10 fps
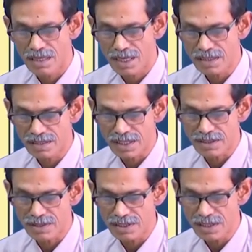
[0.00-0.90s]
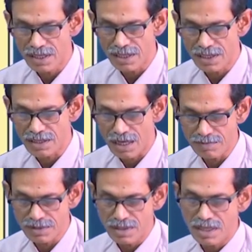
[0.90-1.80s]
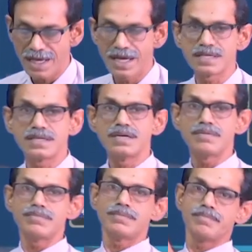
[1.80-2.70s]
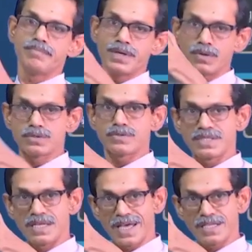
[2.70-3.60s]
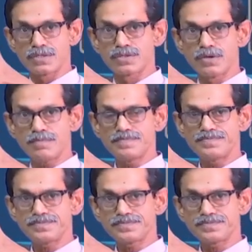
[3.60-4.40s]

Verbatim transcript: and gradually it comes and fuse with the lysosome,